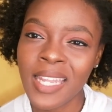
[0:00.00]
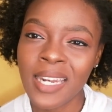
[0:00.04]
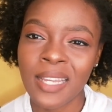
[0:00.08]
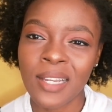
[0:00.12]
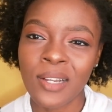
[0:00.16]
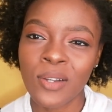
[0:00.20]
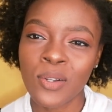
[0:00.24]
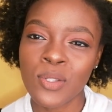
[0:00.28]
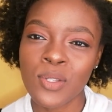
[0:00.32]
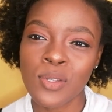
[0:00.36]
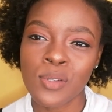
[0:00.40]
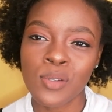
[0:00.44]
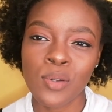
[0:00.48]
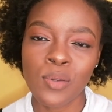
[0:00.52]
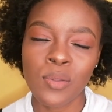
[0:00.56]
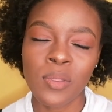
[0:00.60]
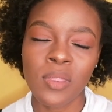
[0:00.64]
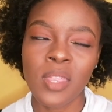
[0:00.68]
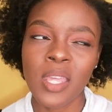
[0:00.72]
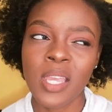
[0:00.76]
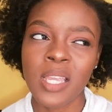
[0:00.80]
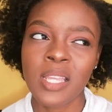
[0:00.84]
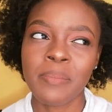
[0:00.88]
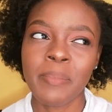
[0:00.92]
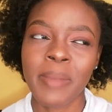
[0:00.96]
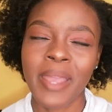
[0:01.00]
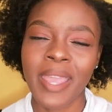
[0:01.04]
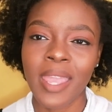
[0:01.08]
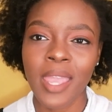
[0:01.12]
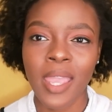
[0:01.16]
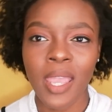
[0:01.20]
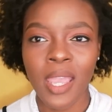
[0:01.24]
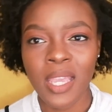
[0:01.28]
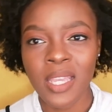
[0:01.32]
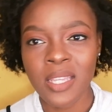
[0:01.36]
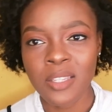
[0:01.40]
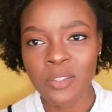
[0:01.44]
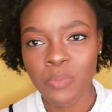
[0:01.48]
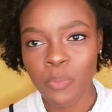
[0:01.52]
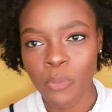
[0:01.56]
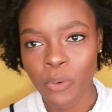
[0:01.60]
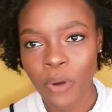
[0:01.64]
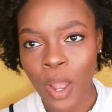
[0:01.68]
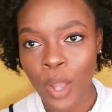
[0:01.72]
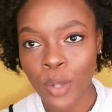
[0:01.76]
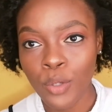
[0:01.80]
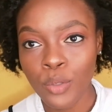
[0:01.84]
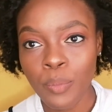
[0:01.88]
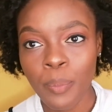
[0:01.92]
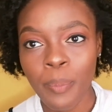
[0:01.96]
and I also don't think my hair is
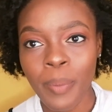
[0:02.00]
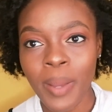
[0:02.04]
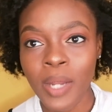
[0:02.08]
brown.